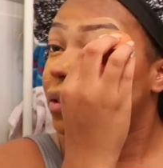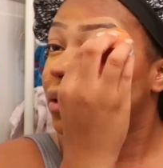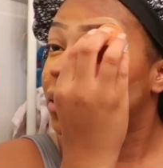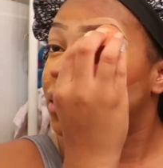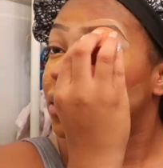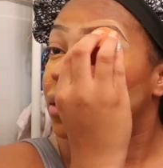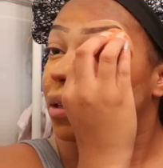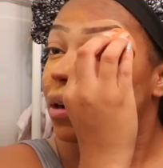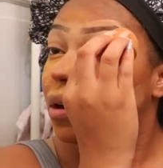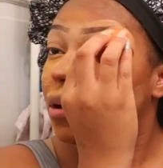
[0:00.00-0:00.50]
This
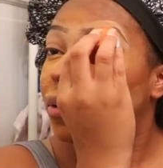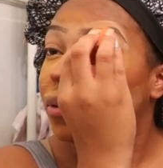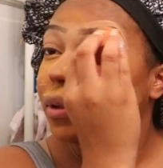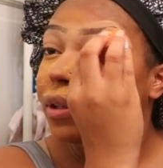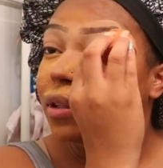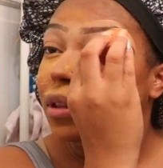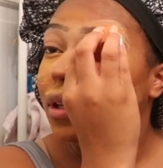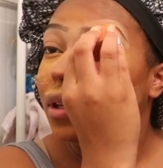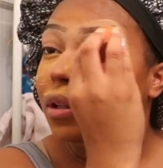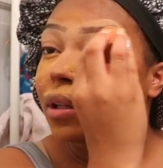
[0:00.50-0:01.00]
is the
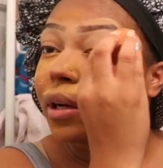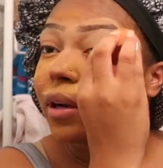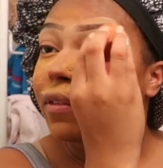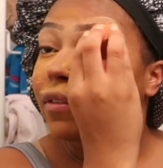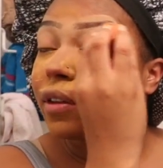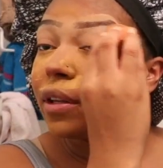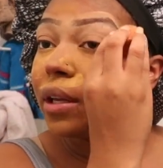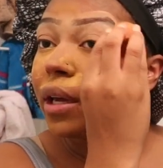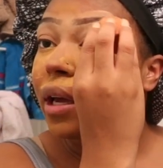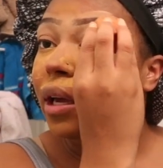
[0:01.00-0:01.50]
only thing that I
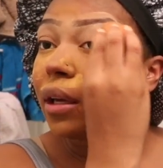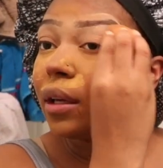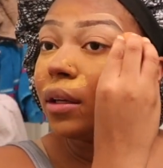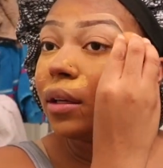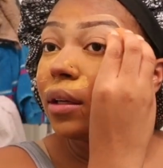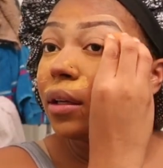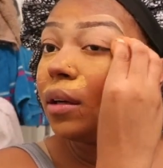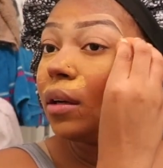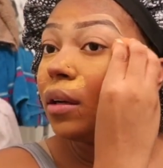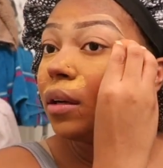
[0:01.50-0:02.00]
feel like
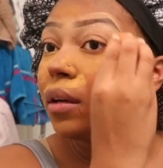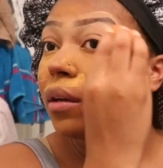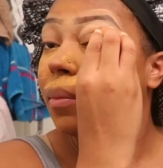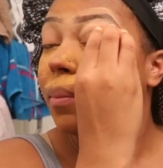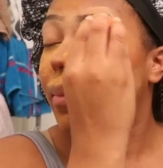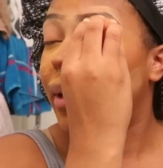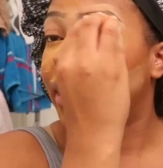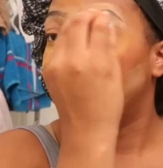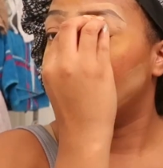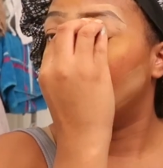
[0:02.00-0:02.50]

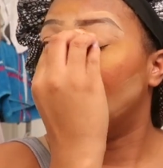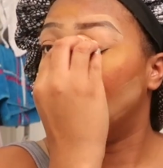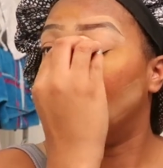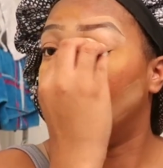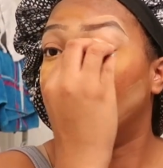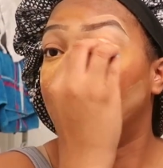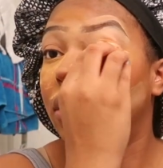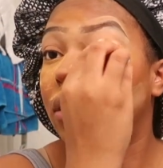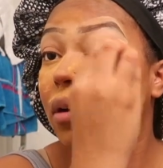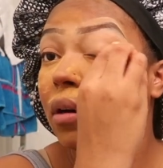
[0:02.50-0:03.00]
makes
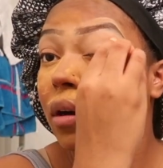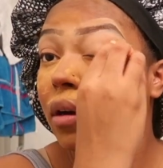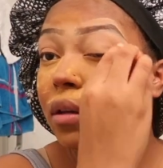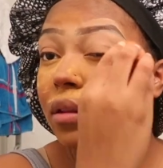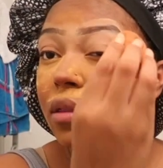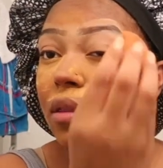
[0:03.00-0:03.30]
them look